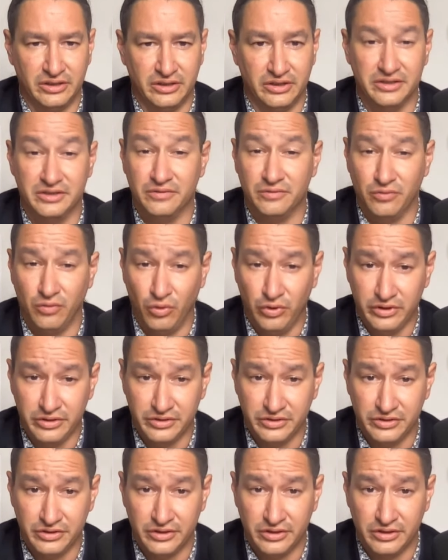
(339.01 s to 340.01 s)
is
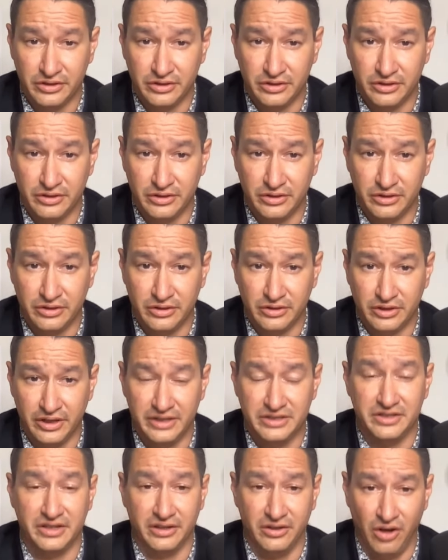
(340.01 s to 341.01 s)
enforced,
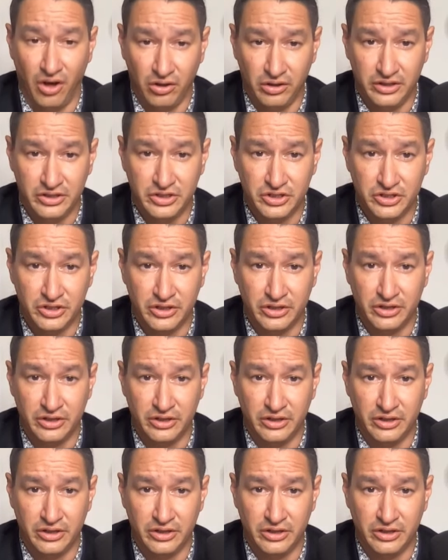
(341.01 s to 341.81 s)
it's acknowledged,